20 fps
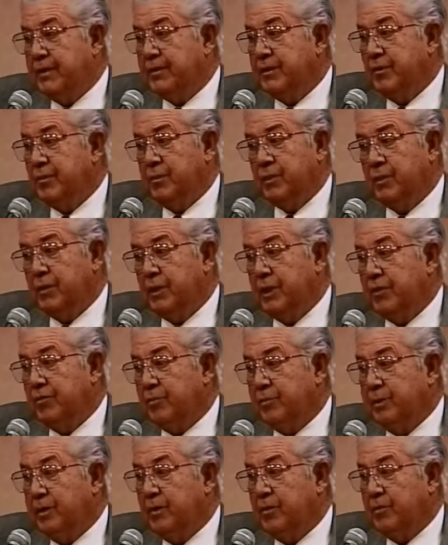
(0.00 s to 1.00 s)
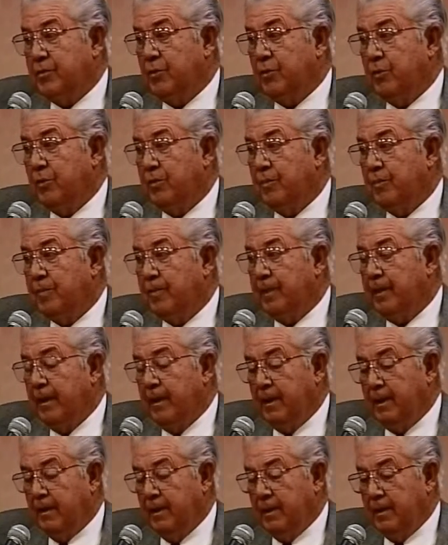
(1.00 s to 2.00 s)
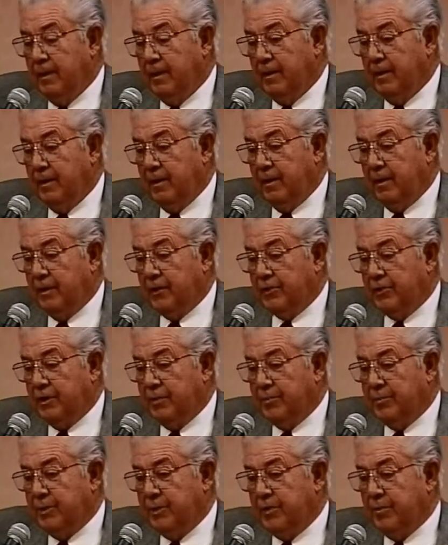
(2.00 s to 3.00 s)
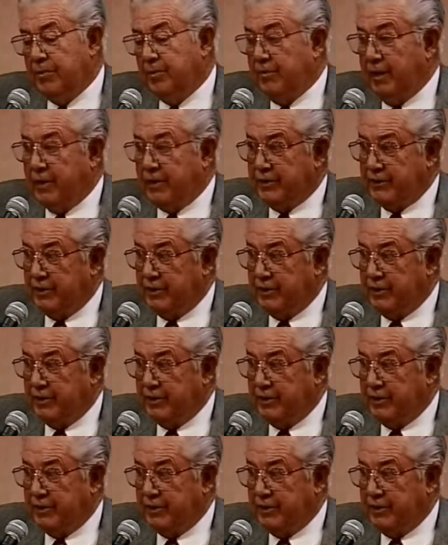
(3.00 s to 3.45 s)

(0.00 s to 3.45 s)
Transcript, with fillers: and we're going to have to build more unless something drastic